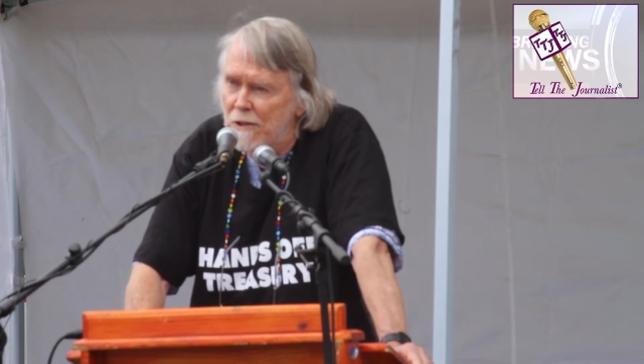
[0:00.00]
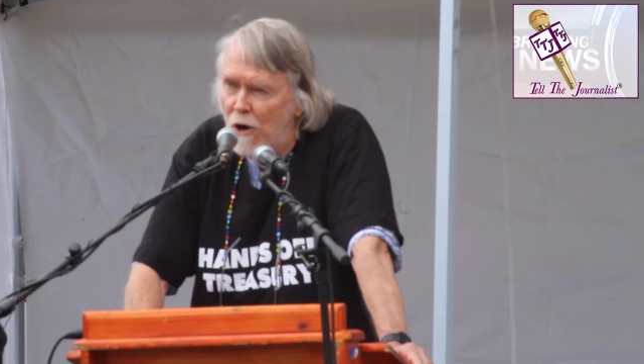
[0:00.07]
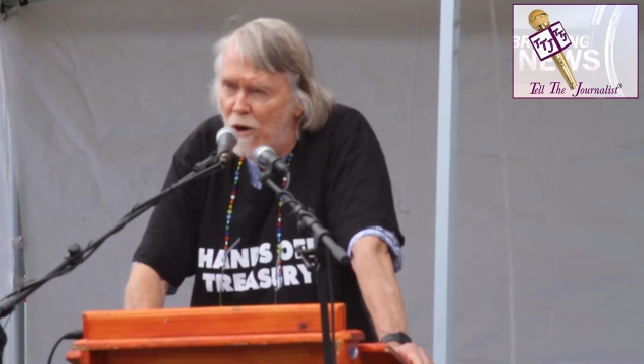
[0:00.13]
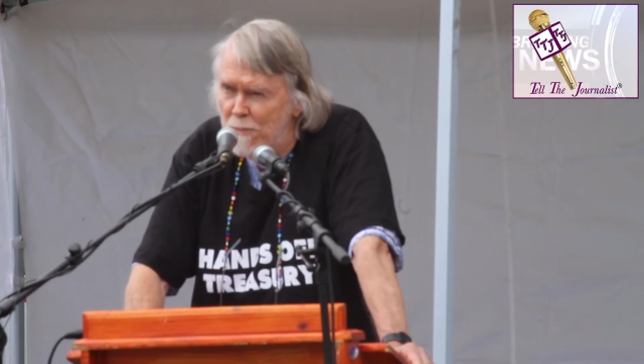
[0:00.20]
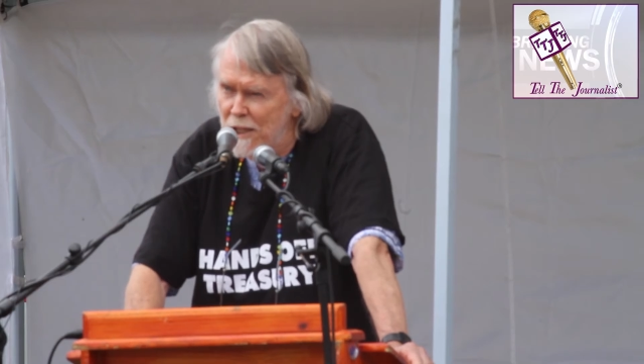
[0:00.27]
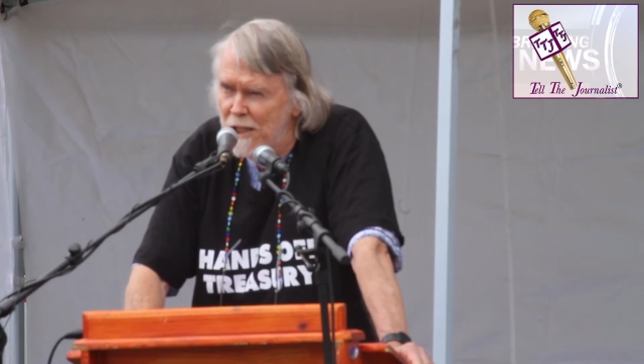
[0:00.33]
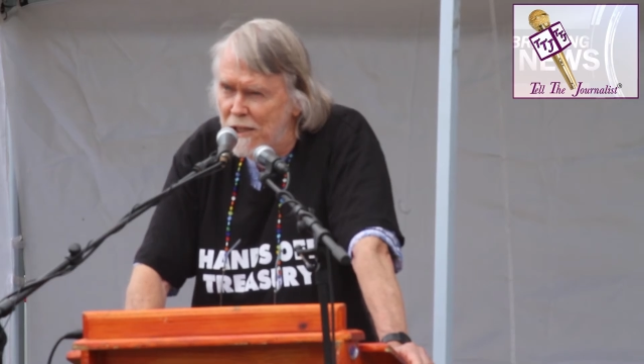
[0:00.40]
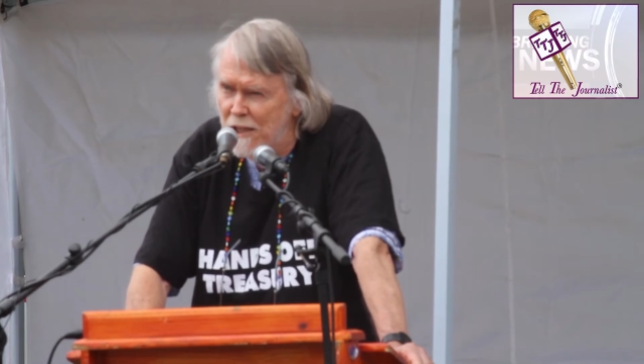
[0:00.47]

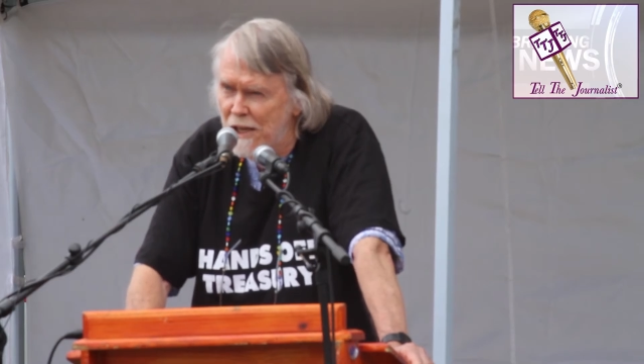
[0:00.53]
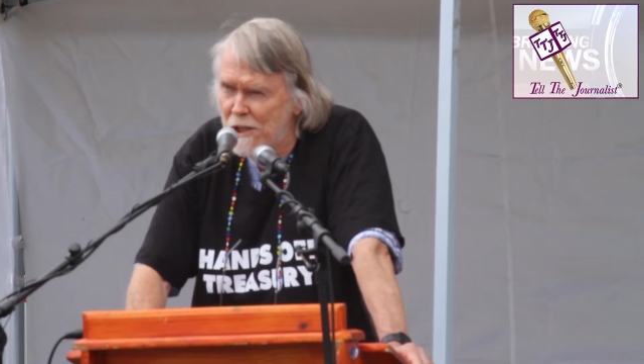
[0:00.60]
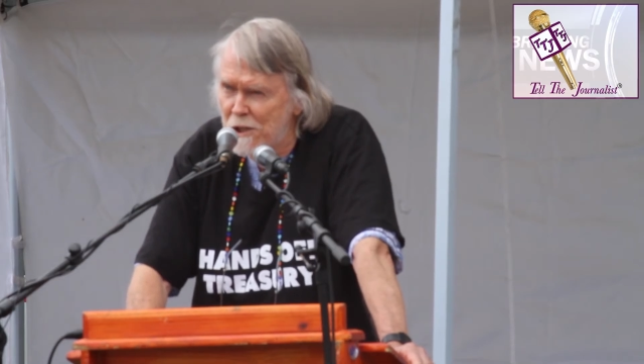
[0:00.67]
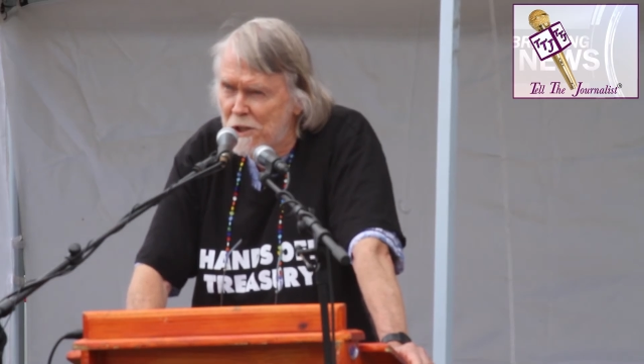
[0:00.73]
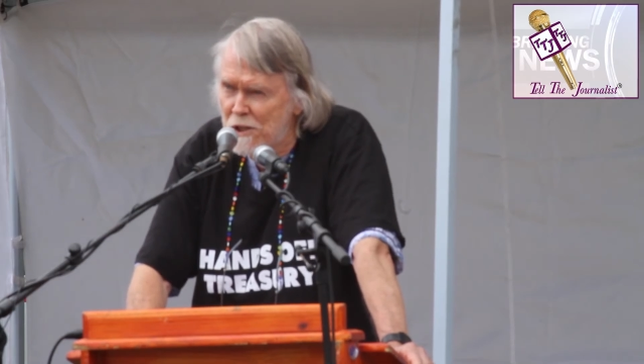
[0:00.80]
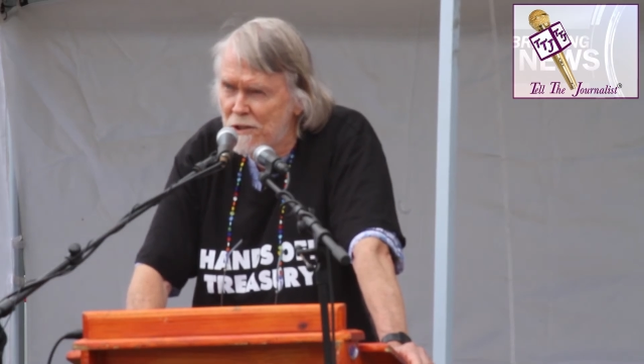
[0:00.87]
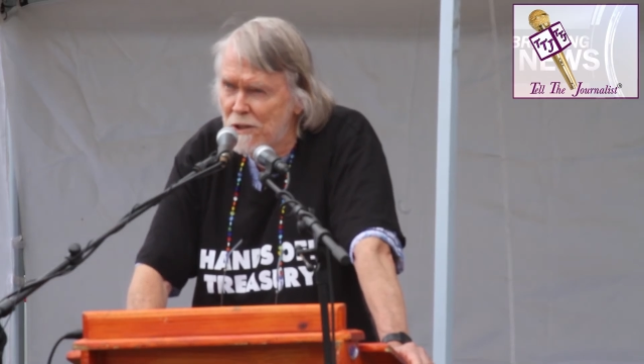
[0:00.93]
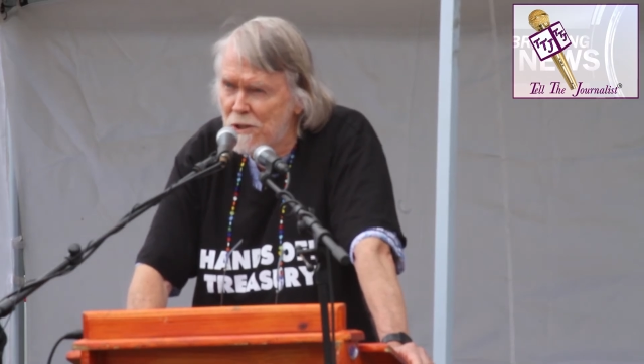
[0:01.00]

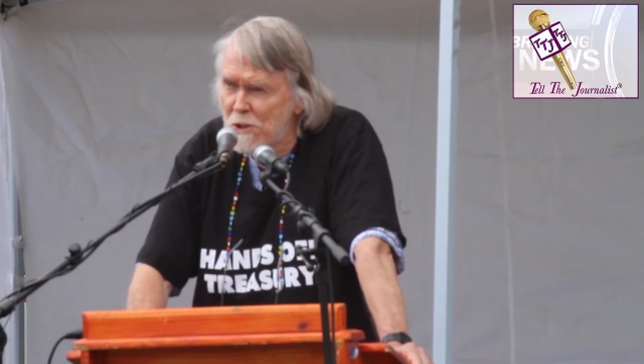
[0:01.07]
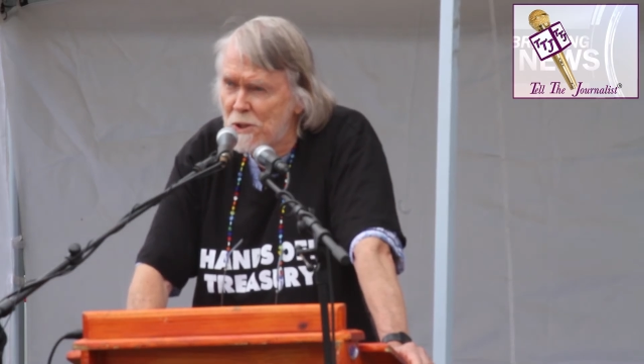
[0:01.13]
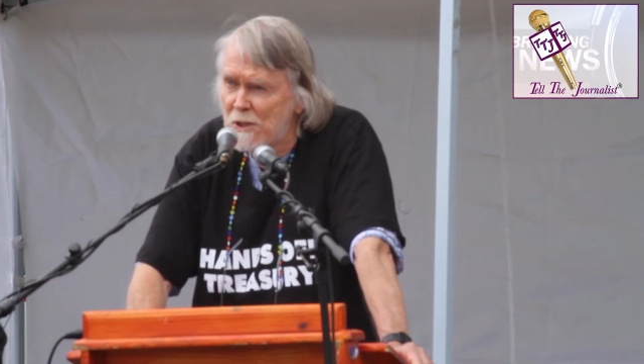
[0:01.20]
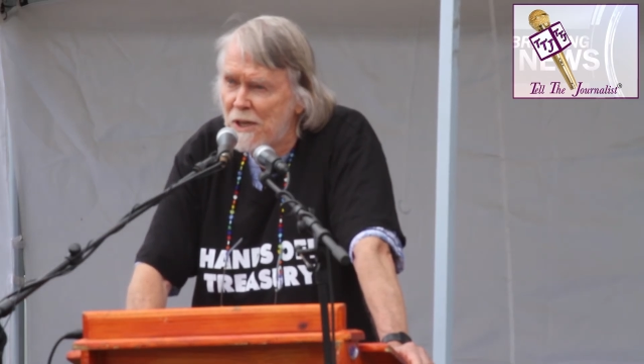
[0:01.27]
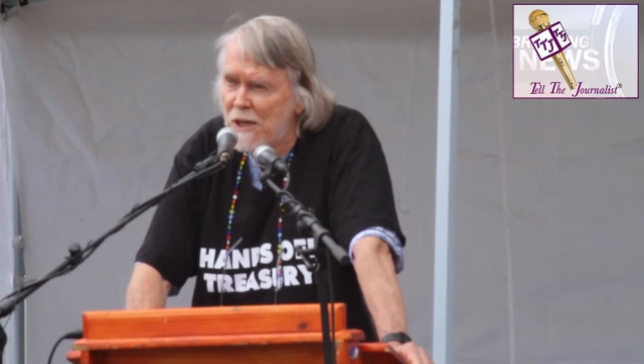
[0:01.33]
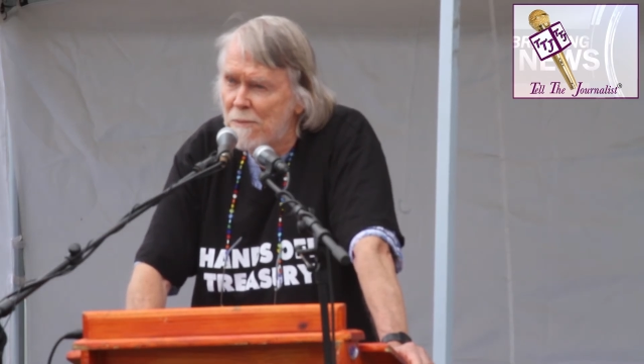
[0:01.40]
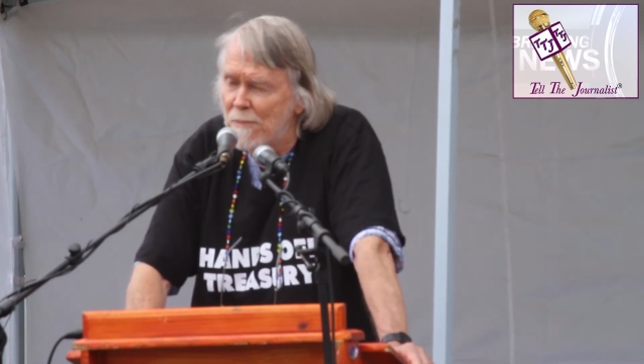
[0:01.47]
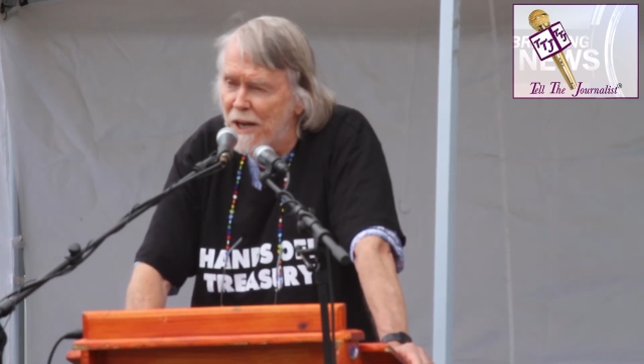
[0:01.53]
obligations
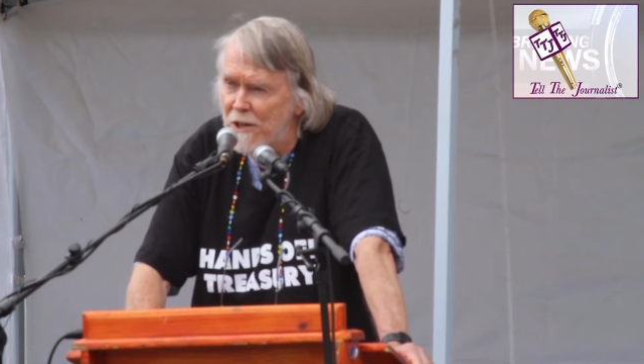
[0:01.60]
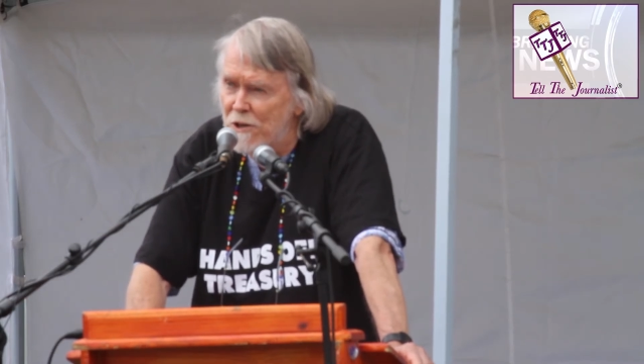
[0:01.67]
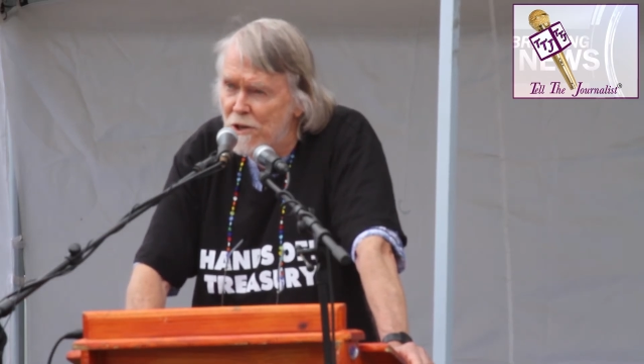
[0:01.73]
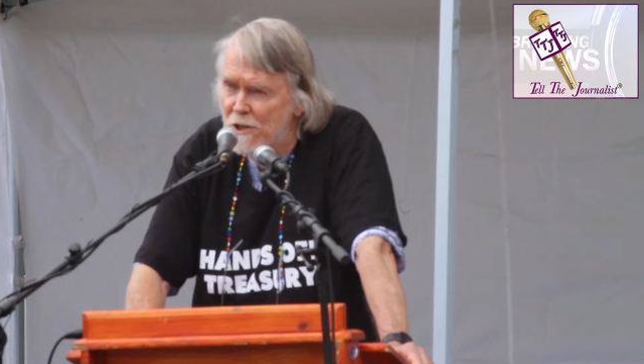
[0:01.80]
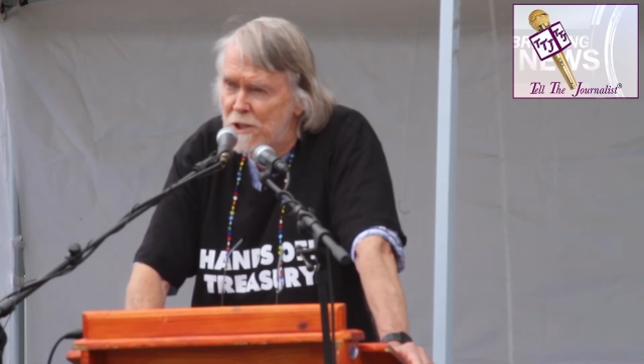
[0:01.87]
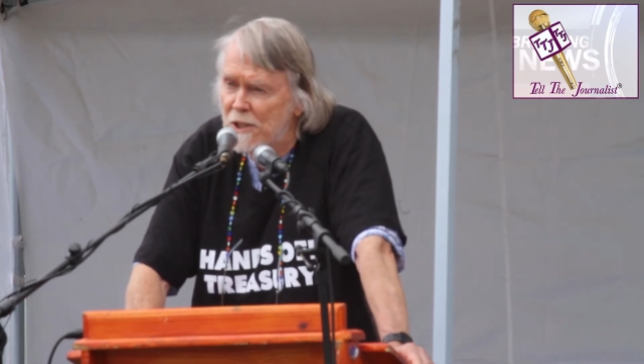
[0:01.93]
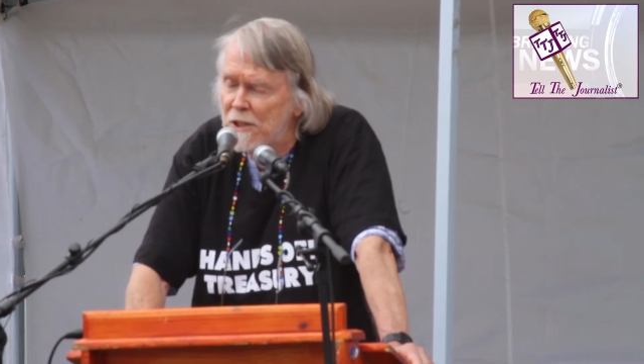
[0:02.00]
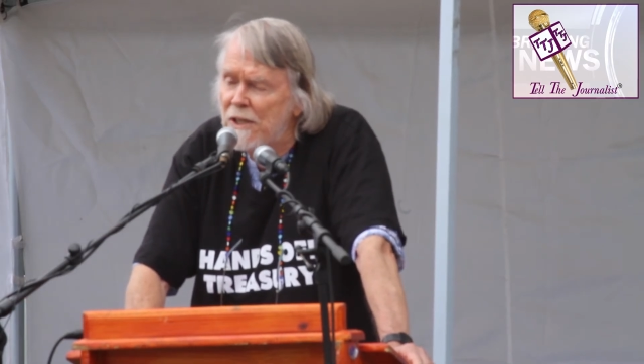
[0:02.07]
by
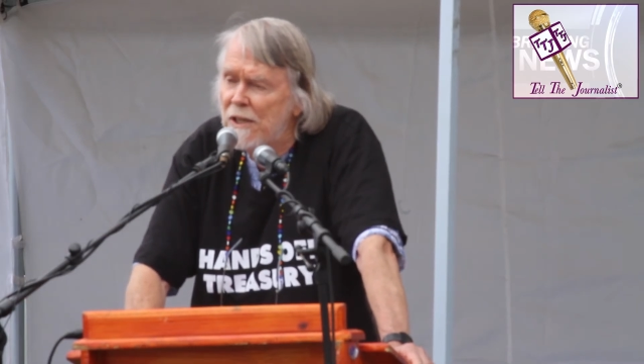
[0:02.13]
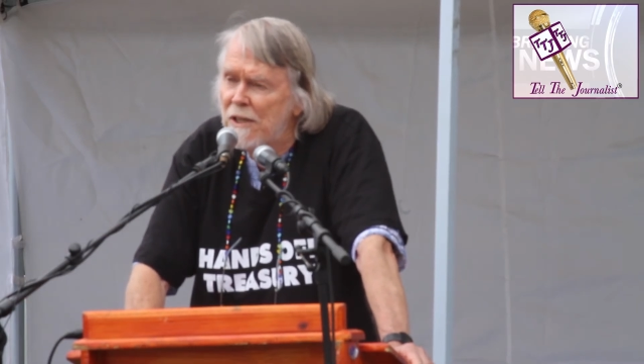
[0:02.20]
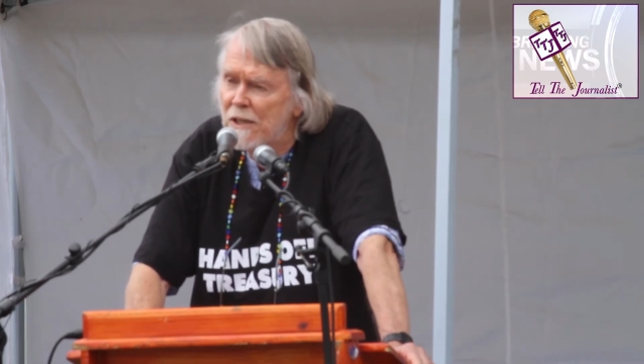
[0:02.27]
not